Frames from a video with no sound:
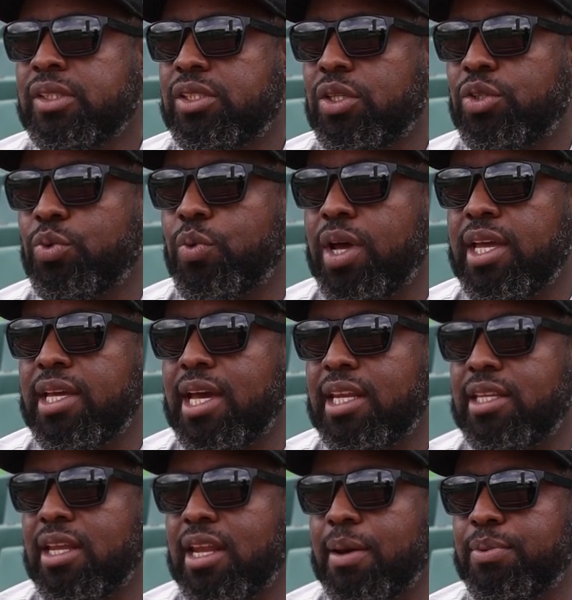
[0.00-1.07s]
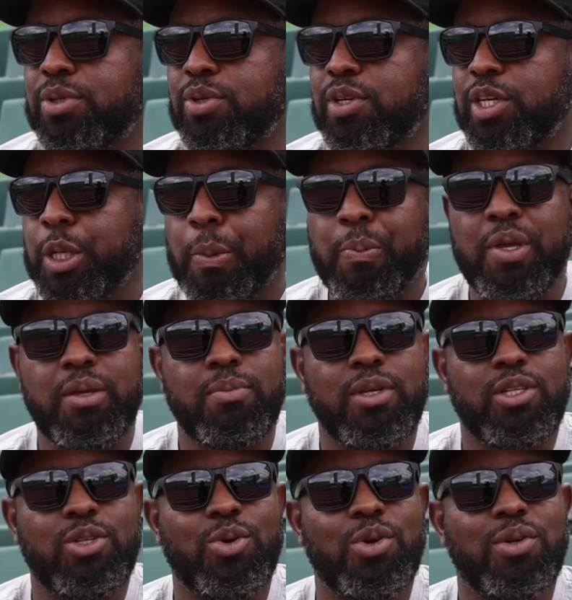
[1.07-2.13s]
So Dwayne got that opportunity to beat me
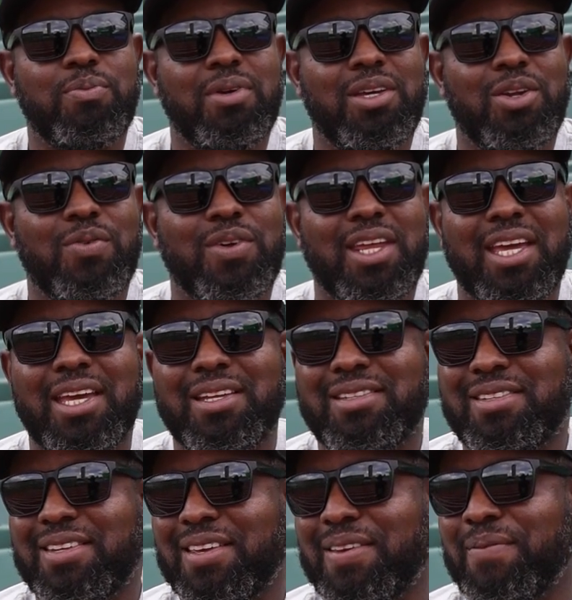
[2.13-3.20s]
to it, being over the A&T